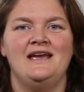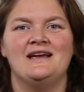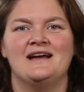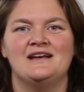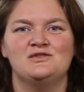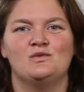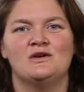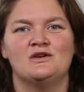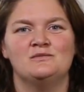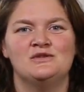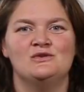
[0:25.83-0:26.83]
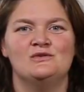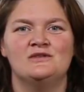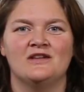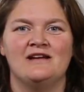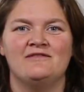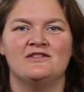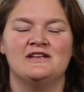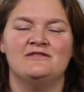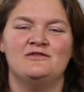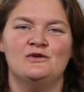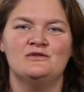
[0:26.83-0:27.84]
Hey guys, welcome to Delightfully
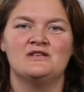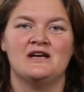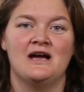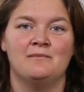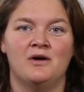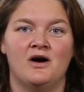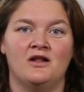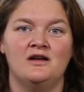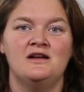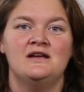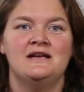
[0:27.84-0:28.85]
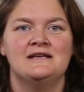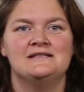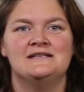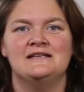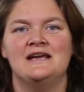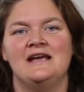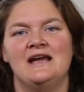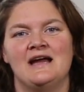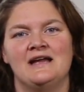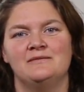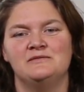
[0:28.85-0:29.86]
Diffused. I'm Paula. Today
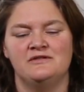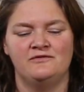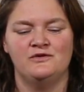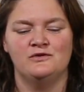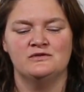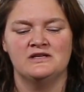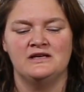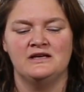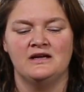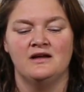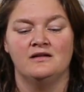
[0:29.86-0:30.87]
I am diffusing